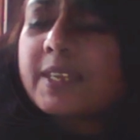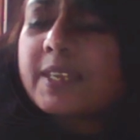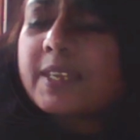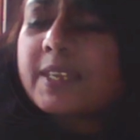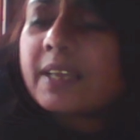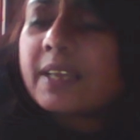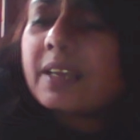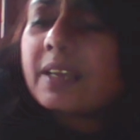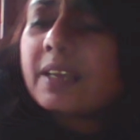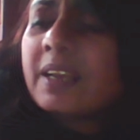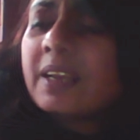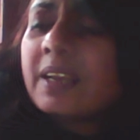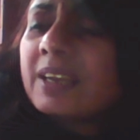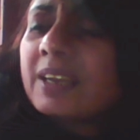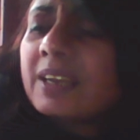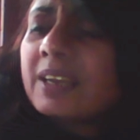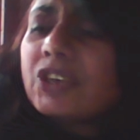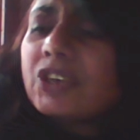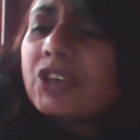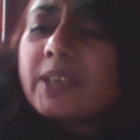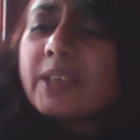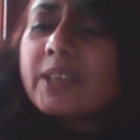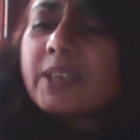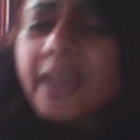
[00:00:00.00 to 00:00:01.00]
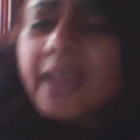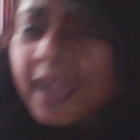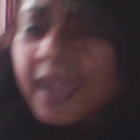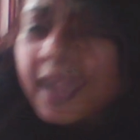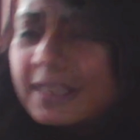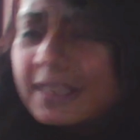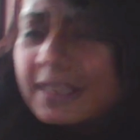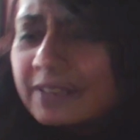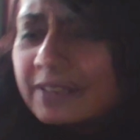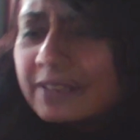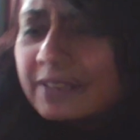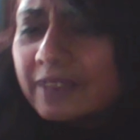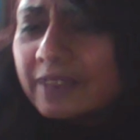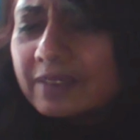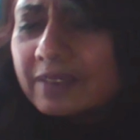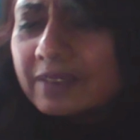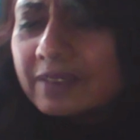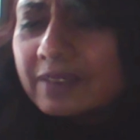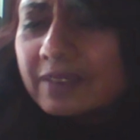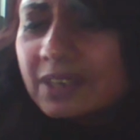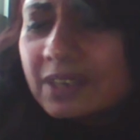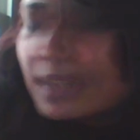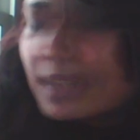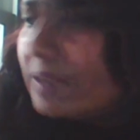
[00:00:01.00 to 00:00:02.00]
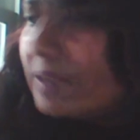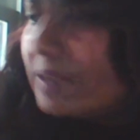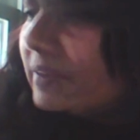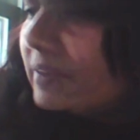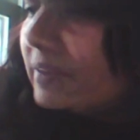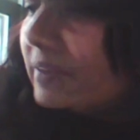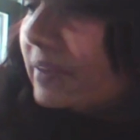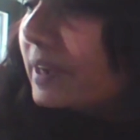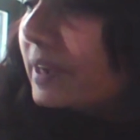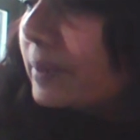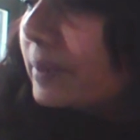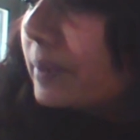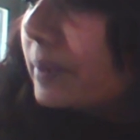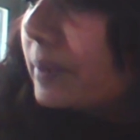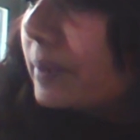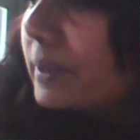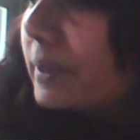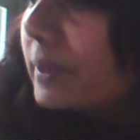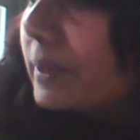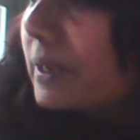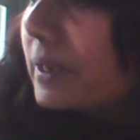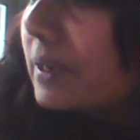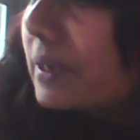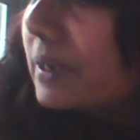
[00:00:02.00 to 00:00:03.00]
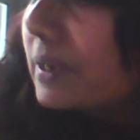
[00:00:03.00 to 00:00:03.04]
like, she had a very, she had a very public